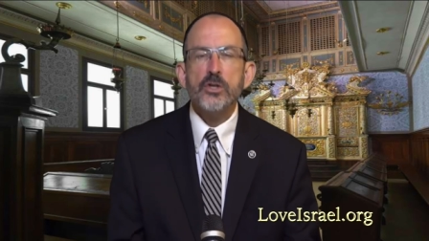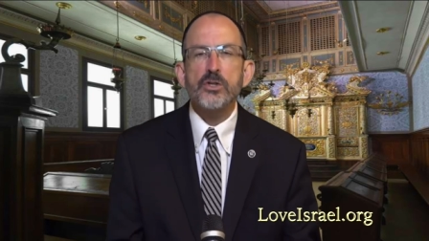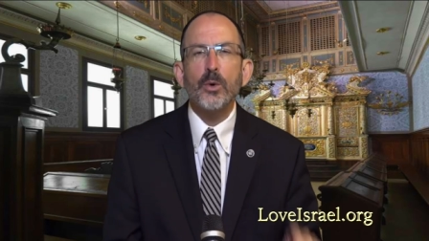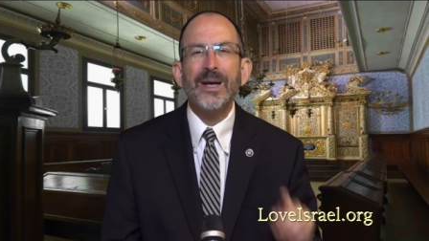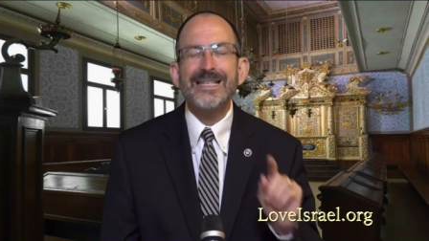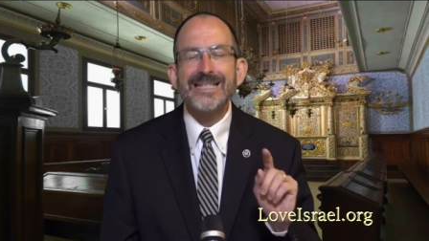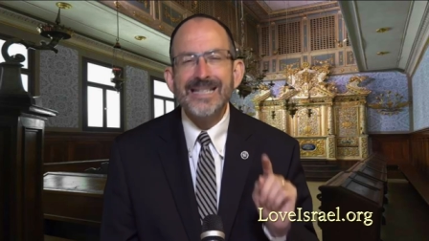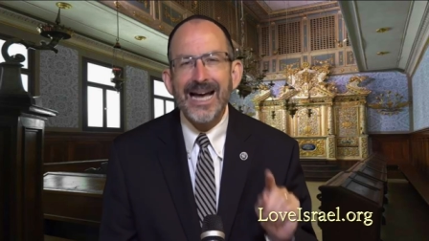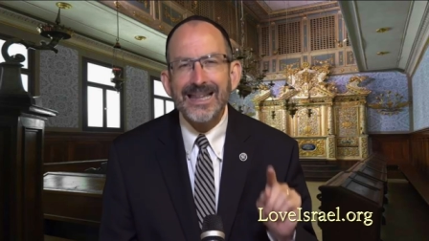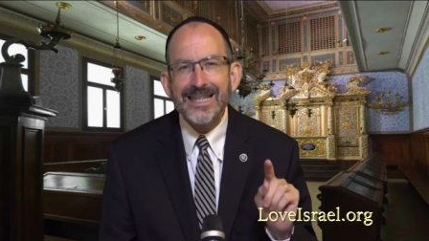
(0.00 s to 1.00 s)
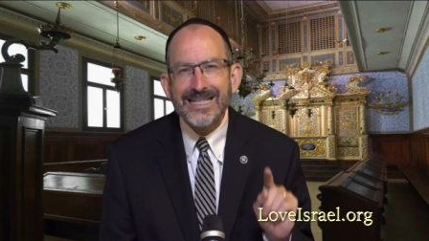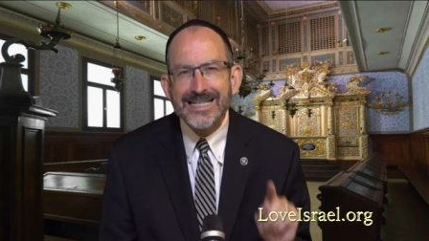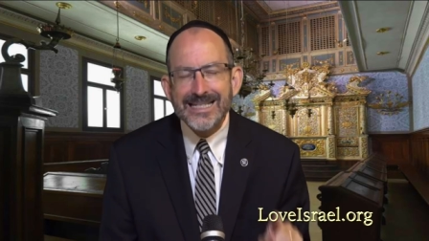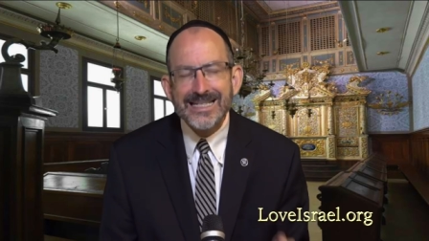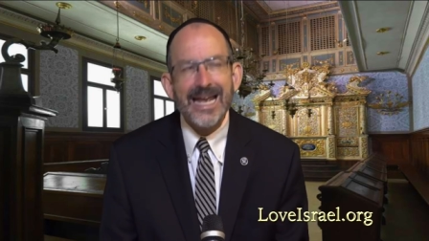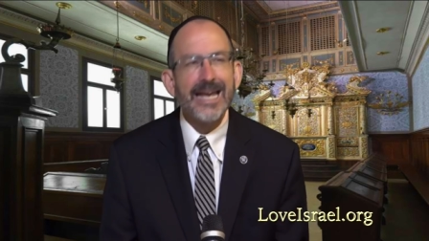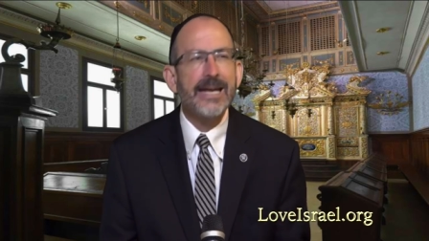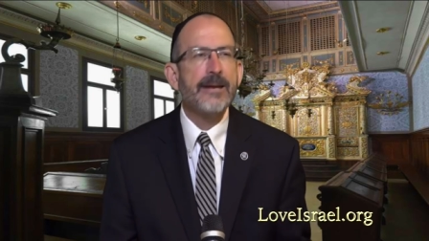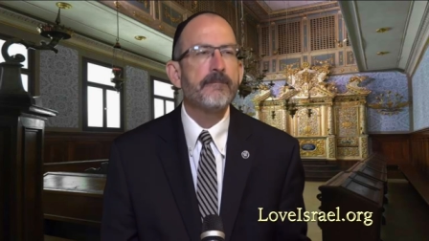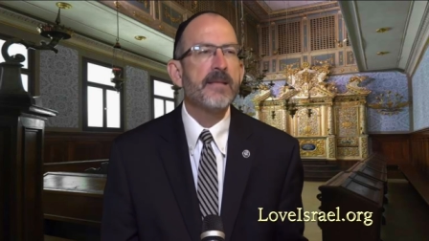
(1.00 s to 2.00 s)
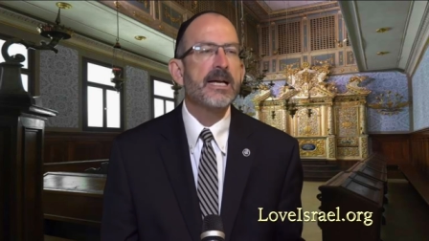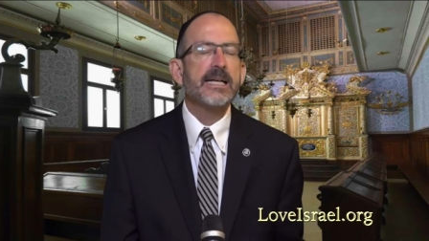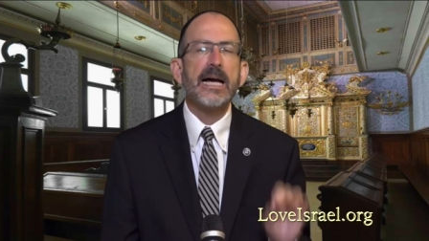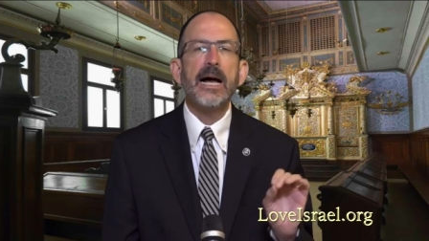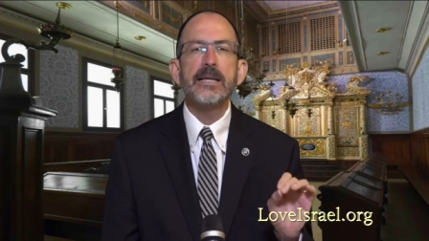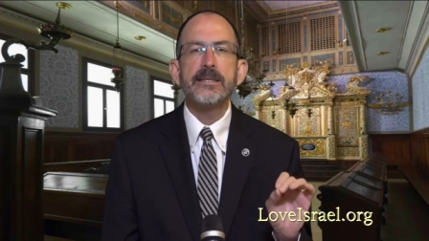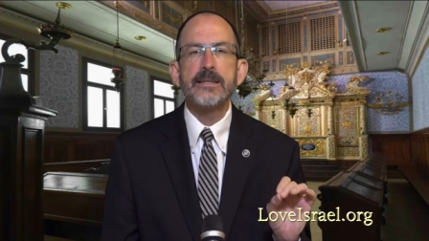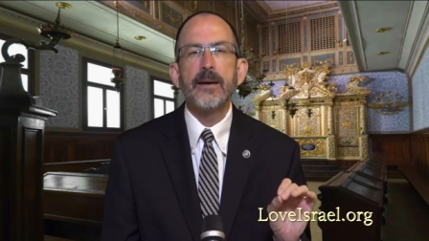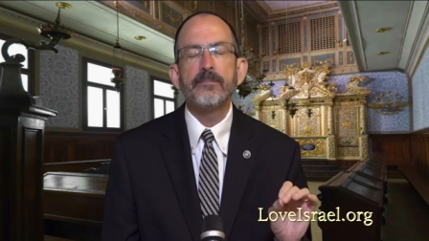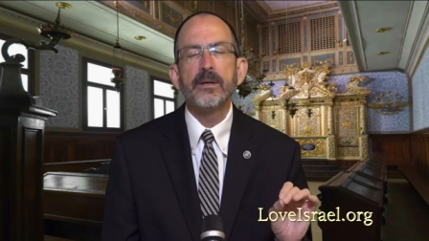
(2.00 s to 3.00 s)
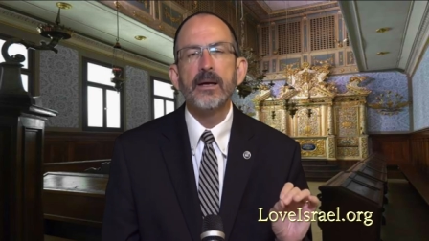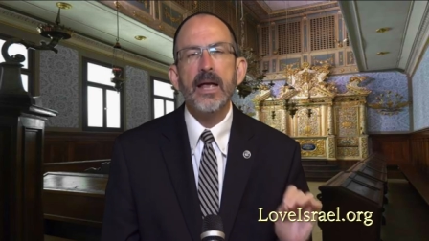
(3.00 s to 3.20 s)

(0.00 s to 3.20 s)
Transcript: So it's not the same concept